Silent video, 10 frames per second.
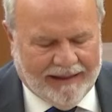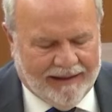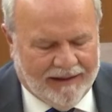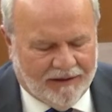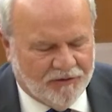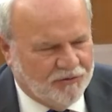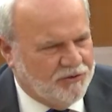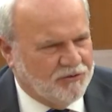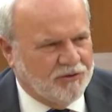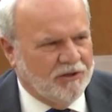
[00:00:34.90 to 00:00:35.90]
And
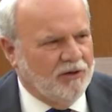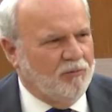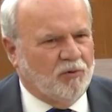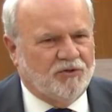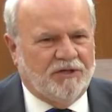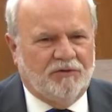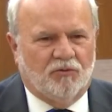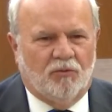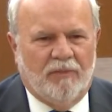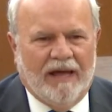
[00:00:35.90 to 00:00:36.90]
just a little
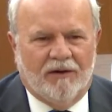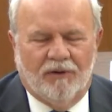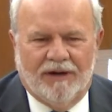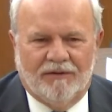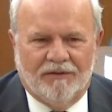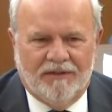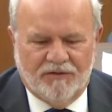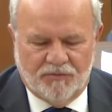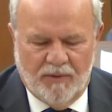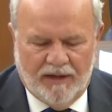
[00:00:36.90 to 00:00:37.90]
procedural background,
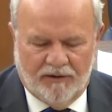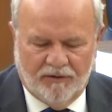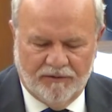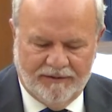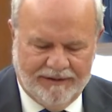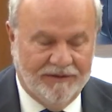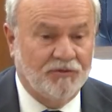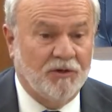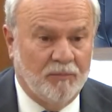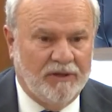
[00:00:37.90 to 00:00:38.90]
this matter is
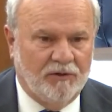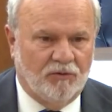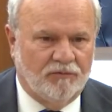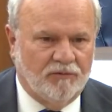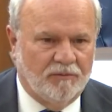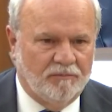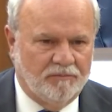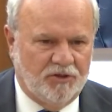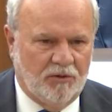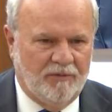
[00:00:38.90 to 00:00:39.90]
an appeal from
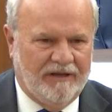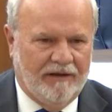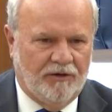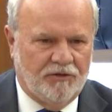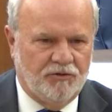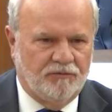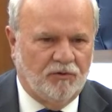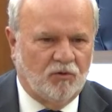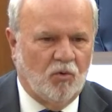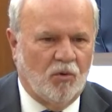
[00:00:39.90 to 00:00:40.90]
Shelby County
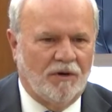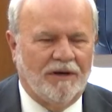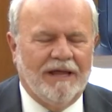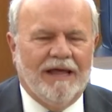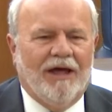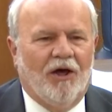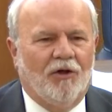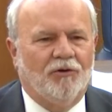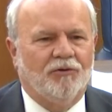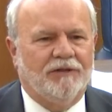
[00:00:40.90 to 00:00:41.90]
Juvenile Court
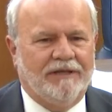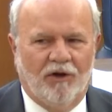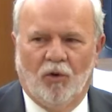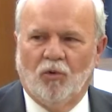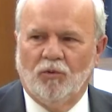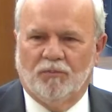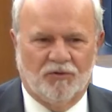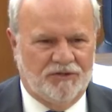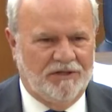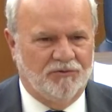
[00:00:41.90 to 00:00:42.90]
under the old
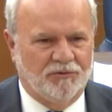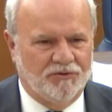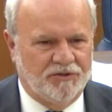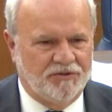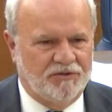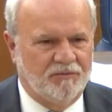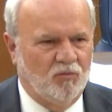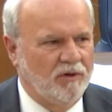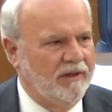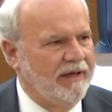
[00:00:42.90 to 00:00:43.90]
procedural
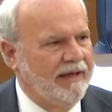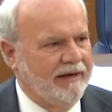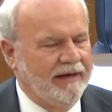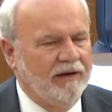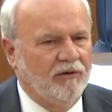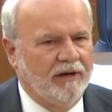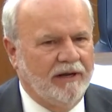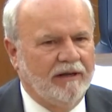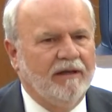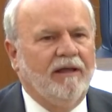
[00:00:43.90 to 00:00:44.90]
system where they had a
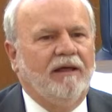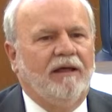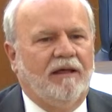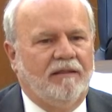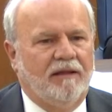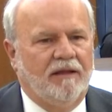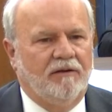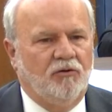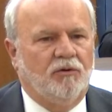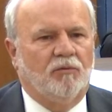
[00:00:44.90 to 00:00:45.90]
hearing and
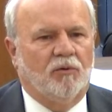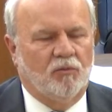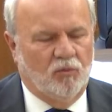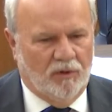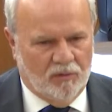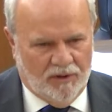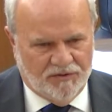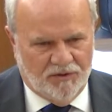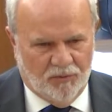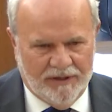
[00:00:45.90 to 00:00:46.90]
then you could
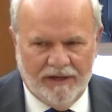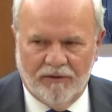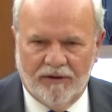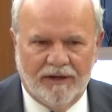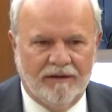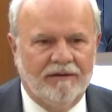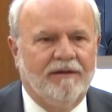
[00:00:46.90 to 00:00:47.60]
request a rehearing